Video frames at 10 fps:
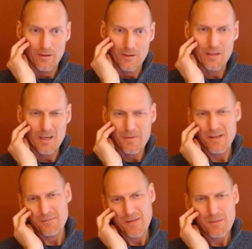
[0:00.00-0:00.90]
And I
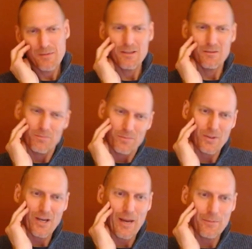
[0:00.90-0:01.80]
made maybe,
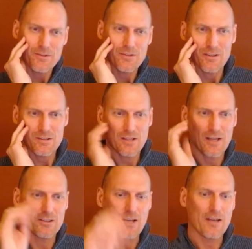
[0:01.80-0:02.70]
perhaps, a
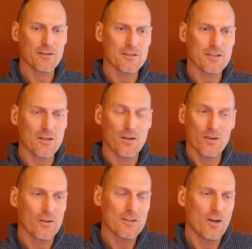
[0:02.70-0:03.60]
slight inaccuracy,
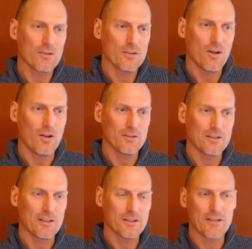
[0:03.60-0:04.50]
although it's hard to call it
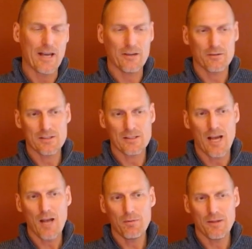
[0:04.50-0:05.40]
an inaccuracy.
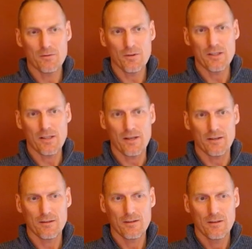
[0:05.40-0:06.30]
I played rook
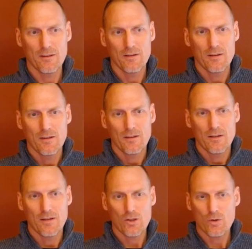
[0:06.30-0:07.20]
e8.
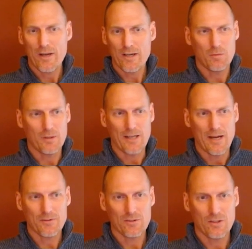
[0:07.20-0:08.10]
Incredibly,
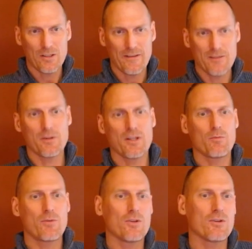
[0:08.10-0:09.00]
after looking at this with the
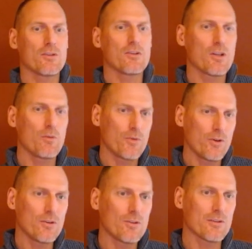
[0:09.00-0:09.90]

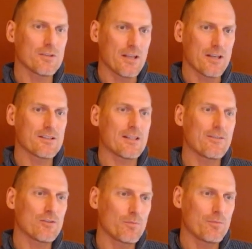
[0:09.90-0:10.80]
computer says that
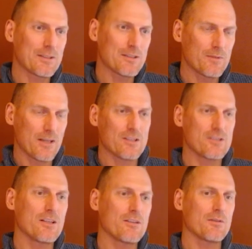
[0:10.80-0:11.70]
after bishop takes
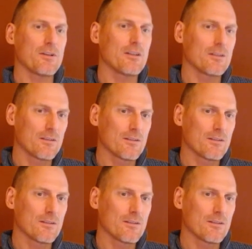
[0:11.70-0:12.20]
g3,